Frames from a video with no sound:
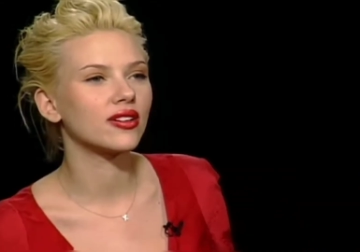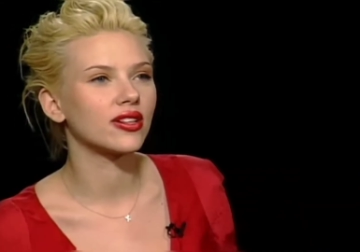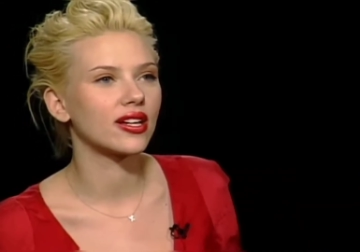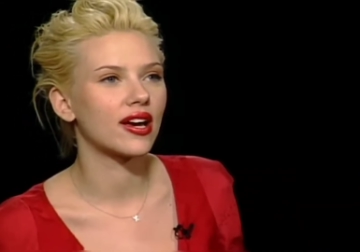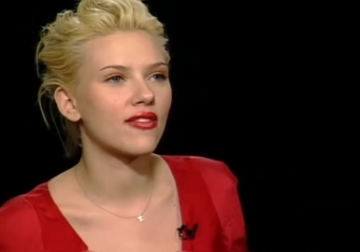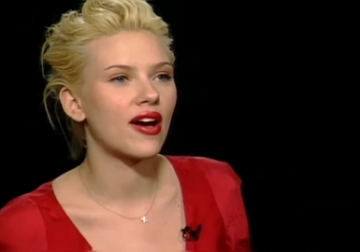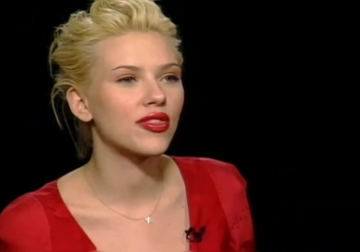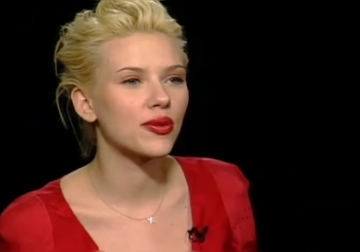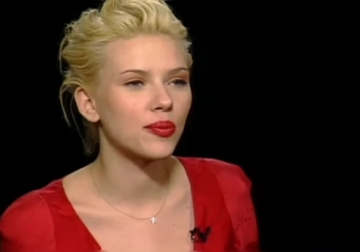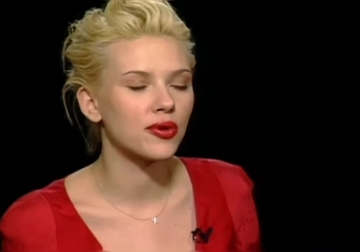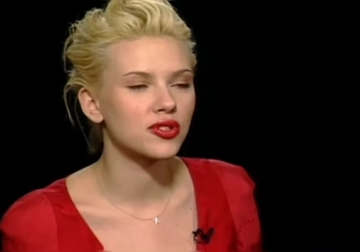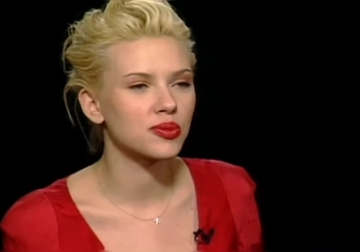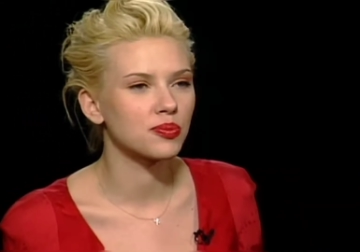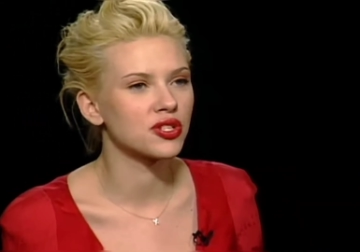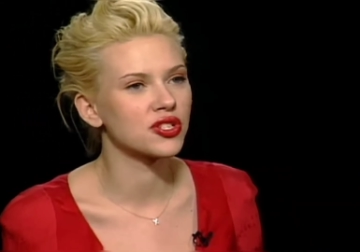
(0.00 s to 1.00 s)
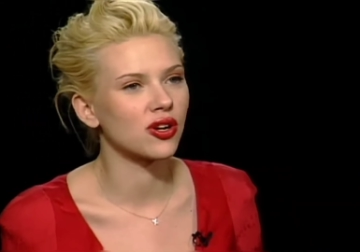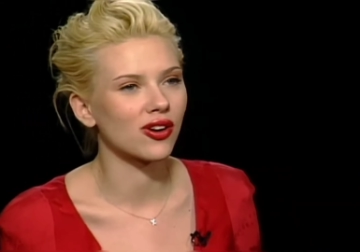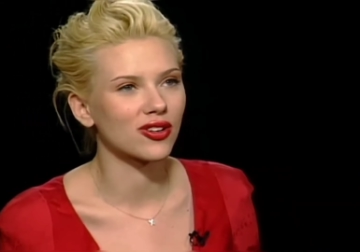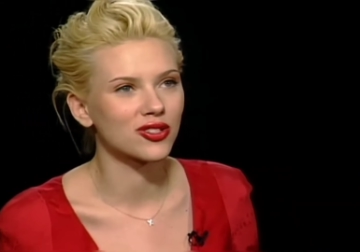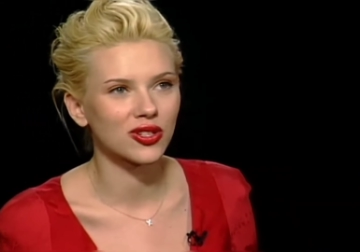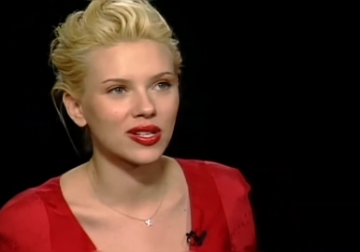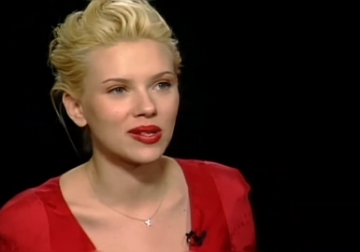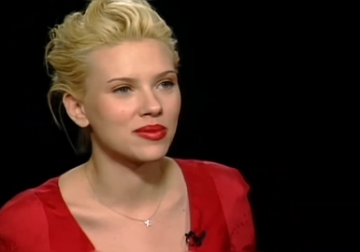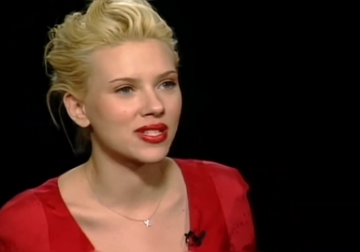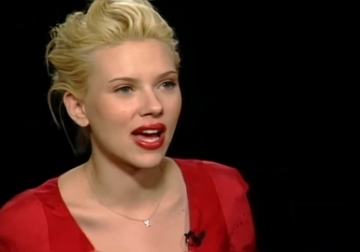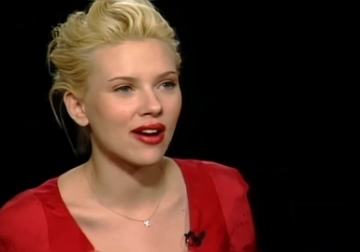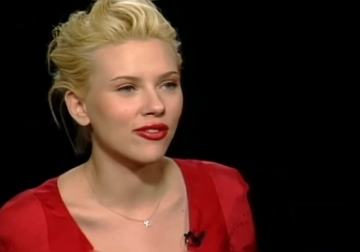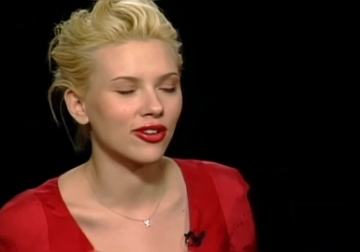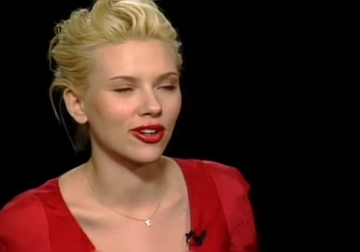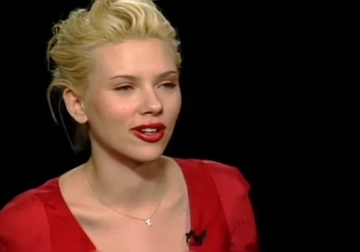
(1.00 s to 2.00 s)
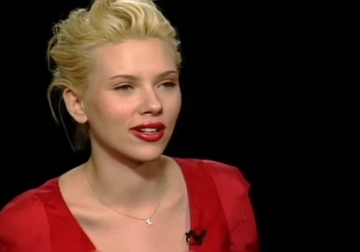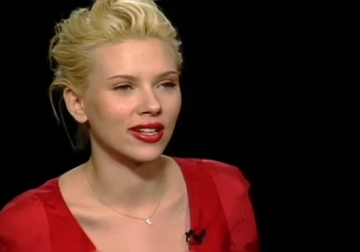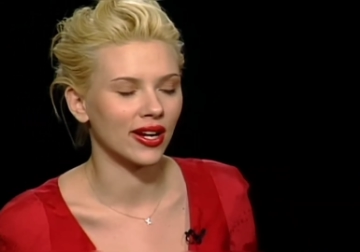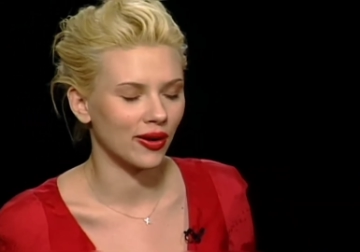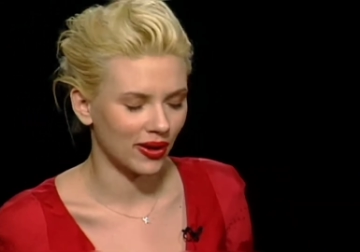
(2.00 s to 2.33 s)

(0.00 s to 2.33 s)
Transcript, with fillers: In Italy, I've had the most bizarre dreams ever.